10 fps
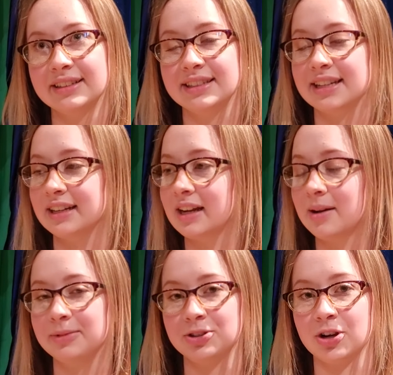didn't
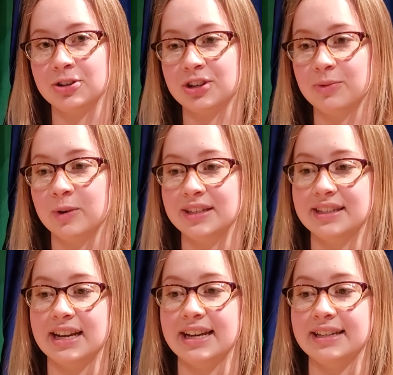come to church on
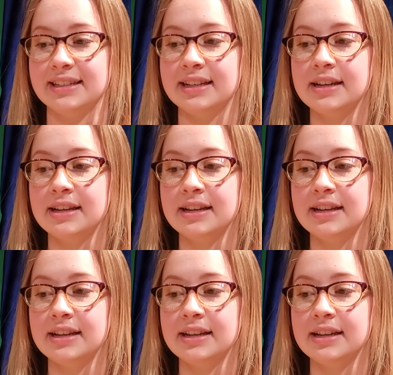Wednesdays.